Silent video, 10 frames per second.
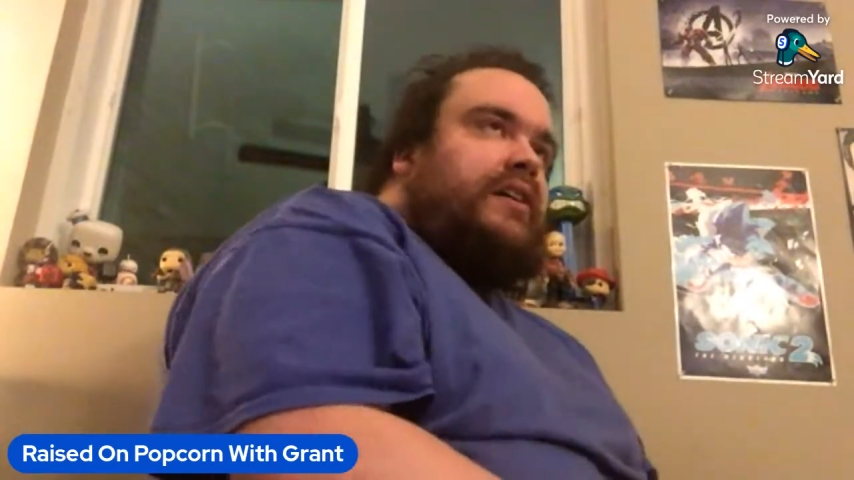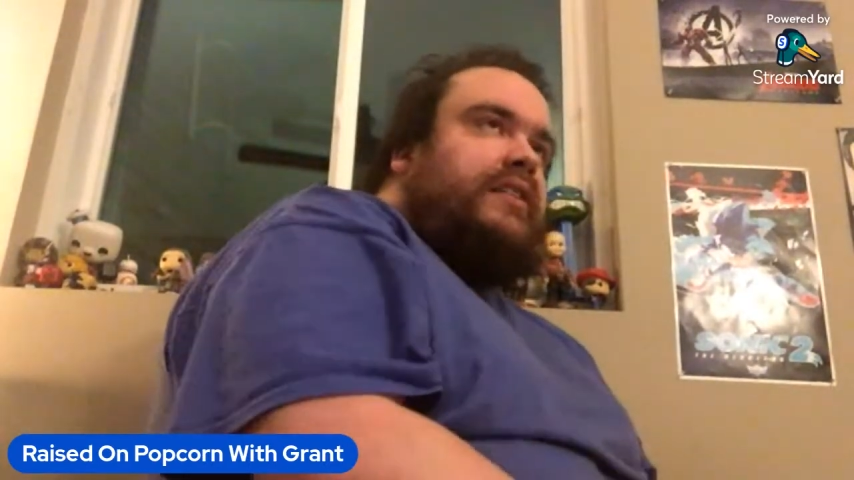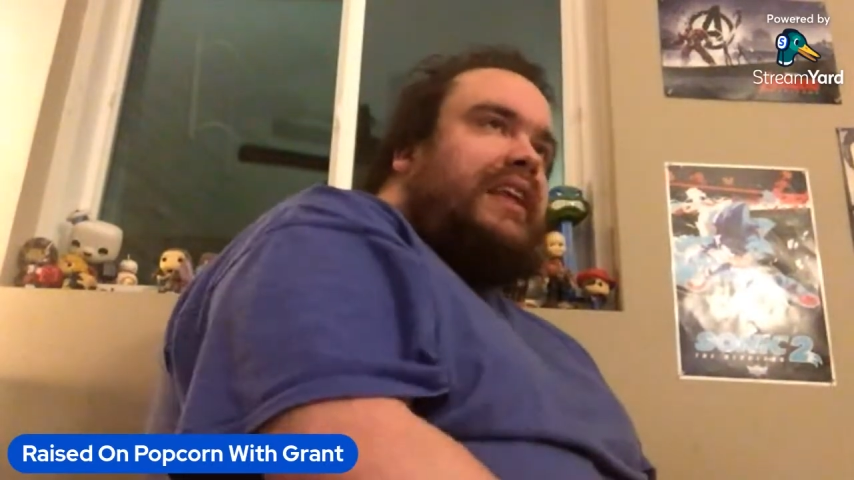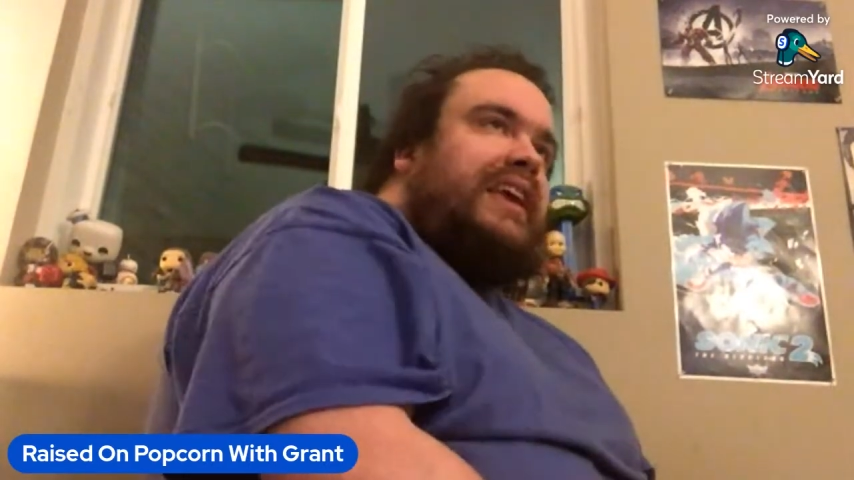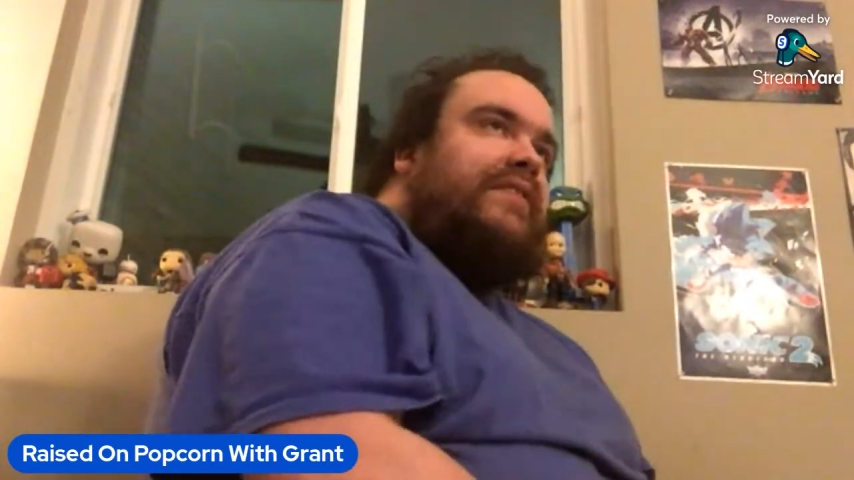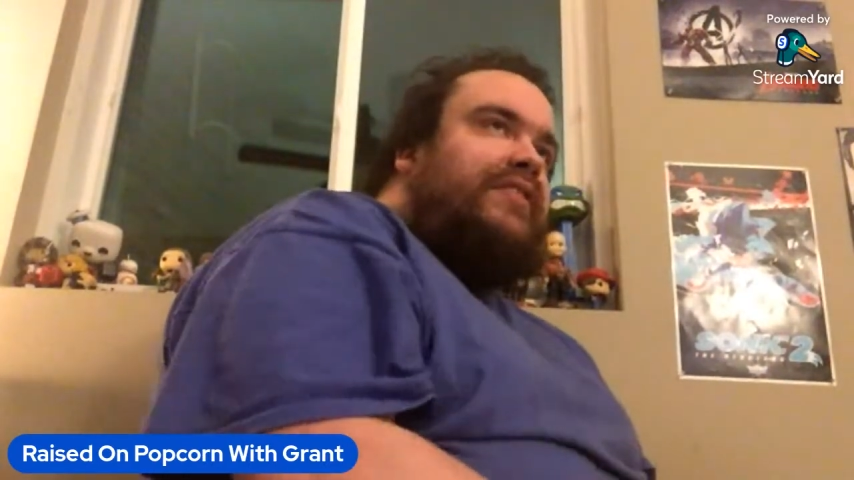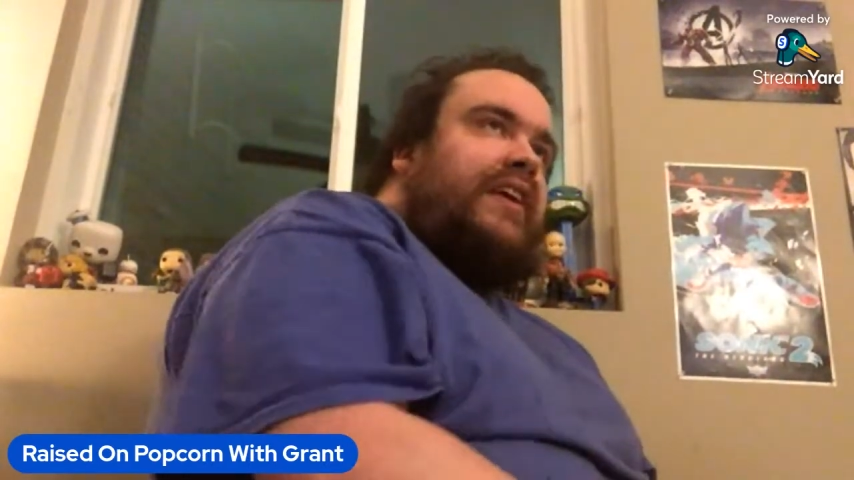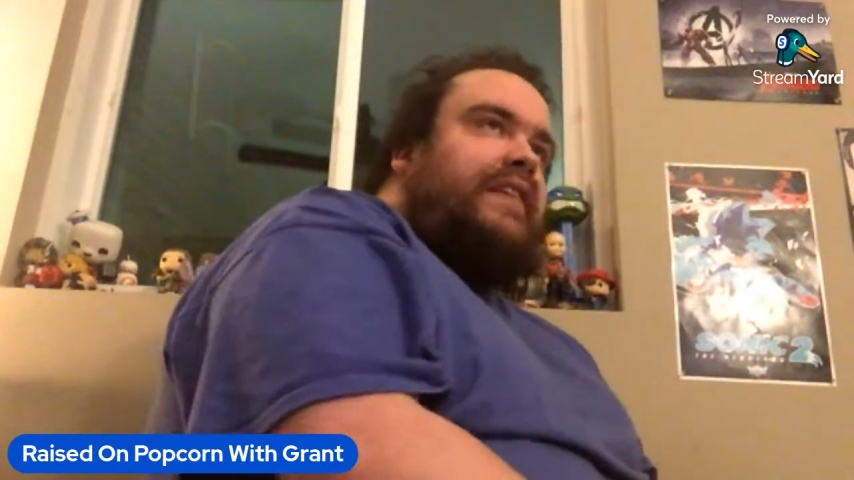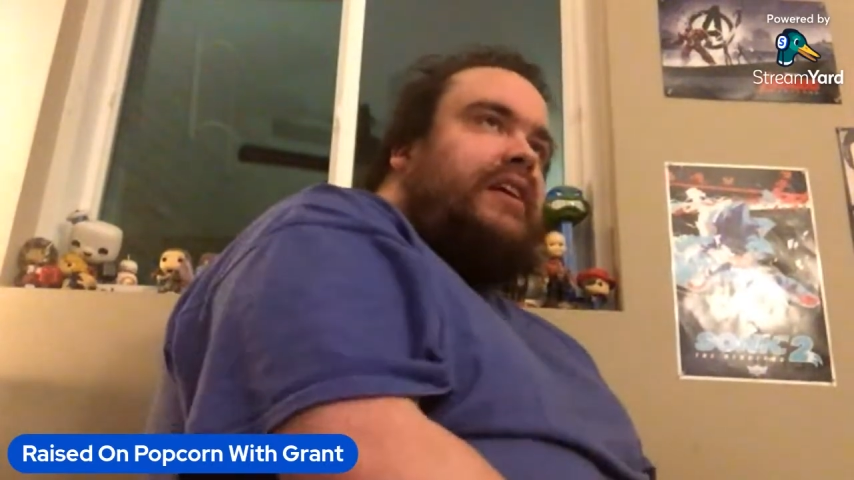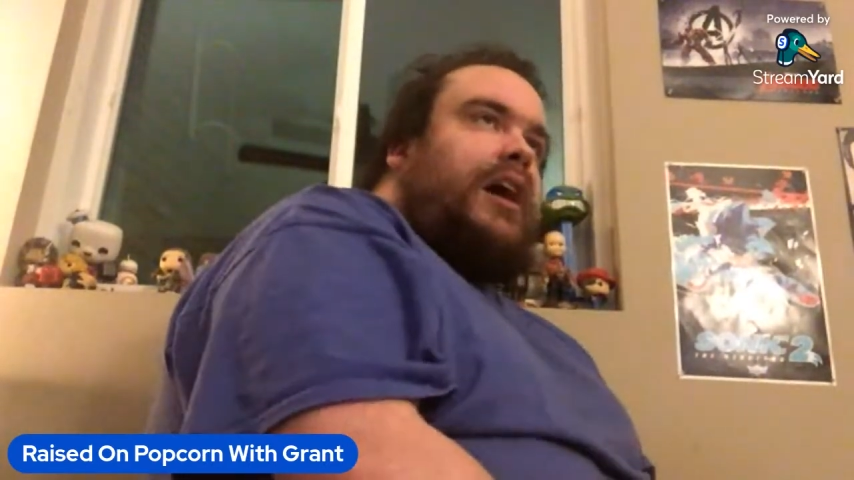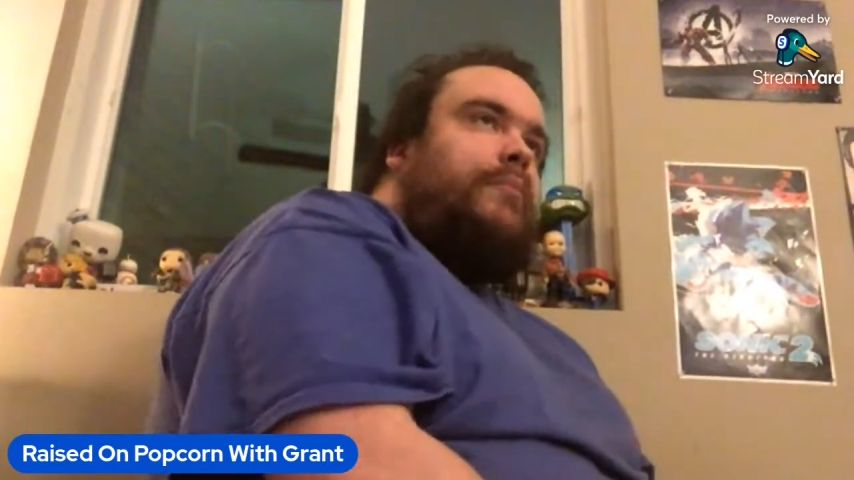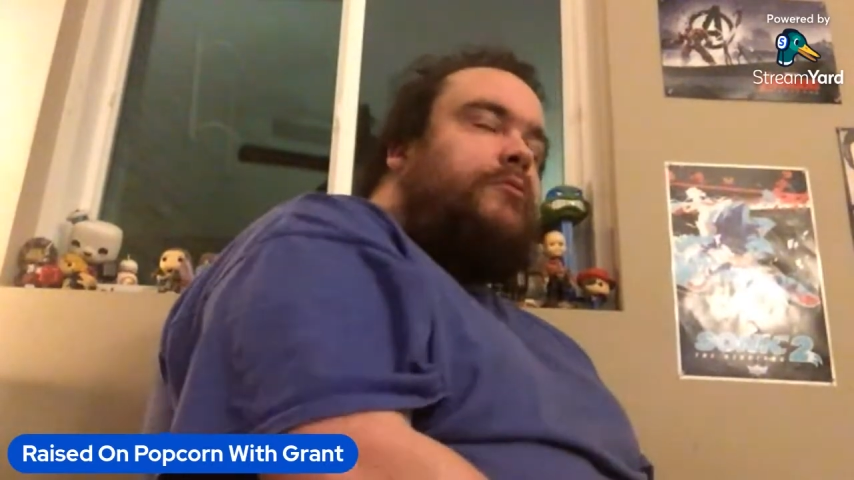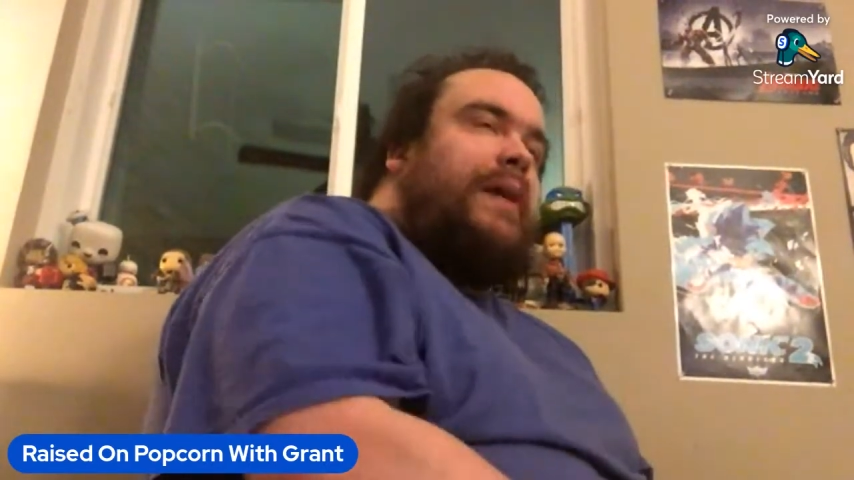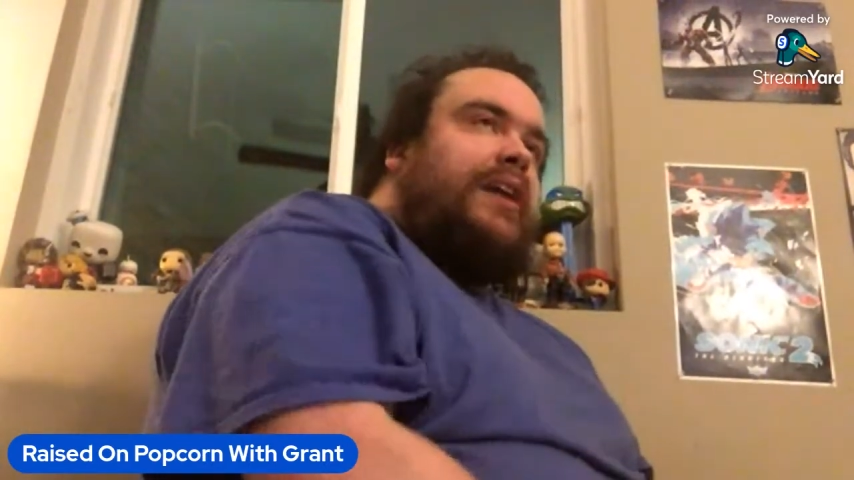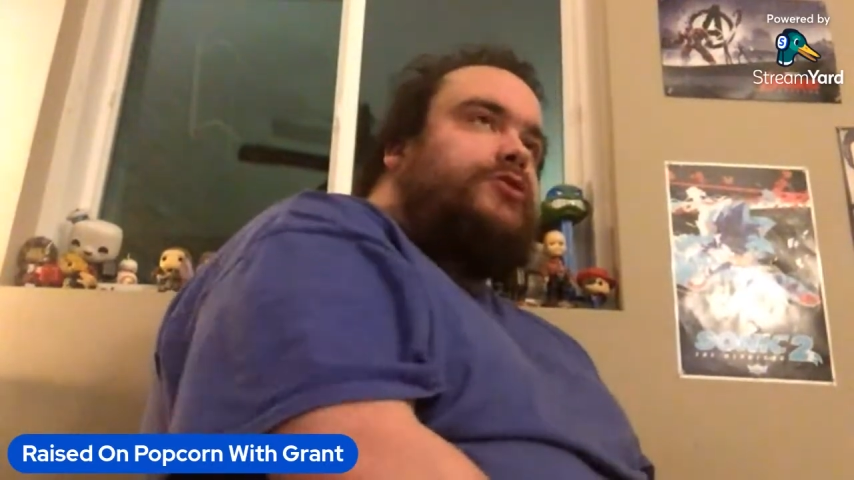leaves, and then comes
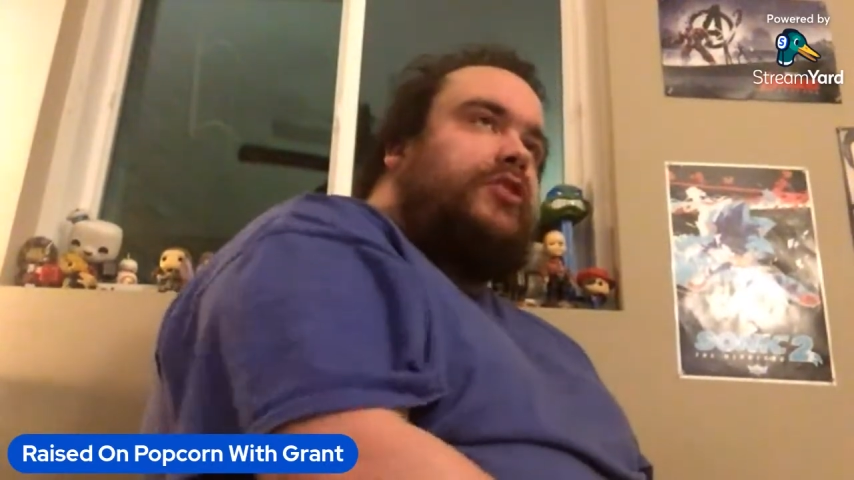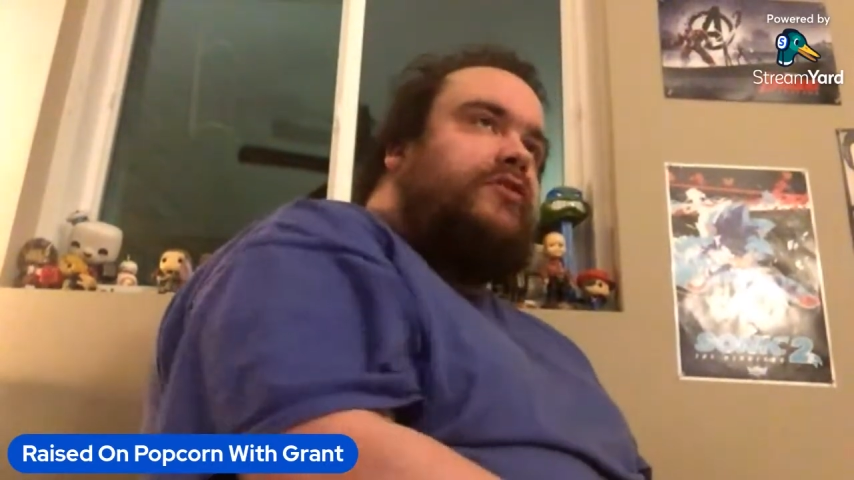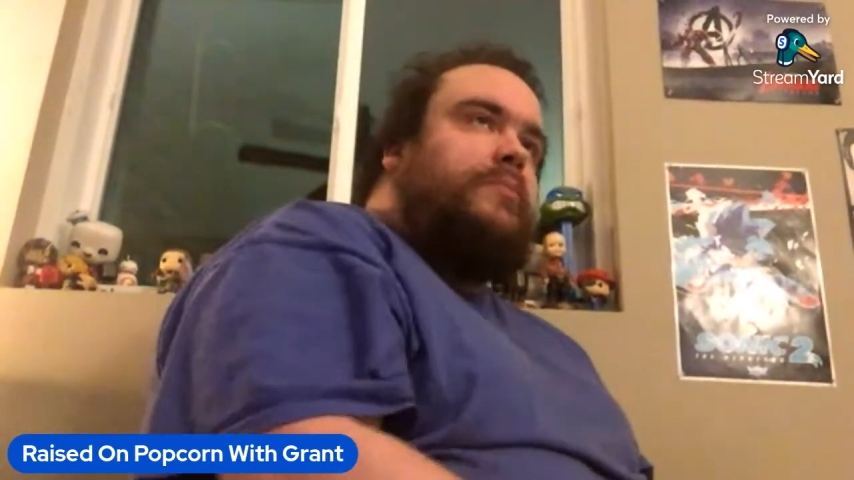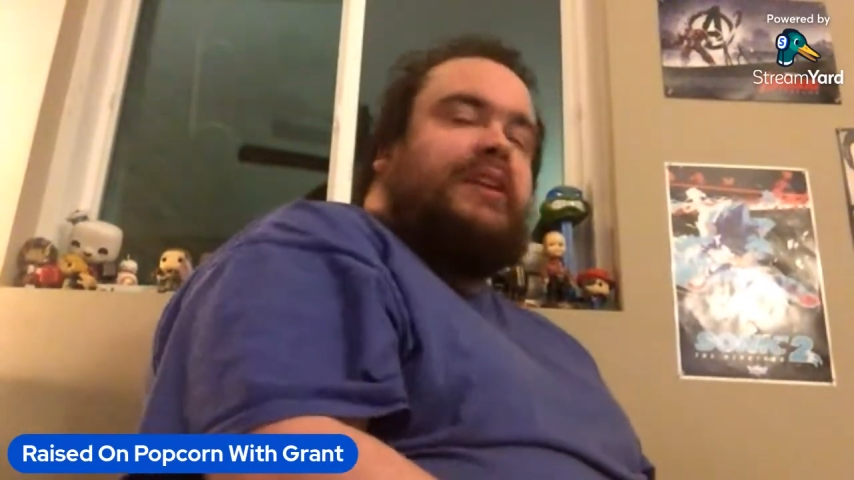back just to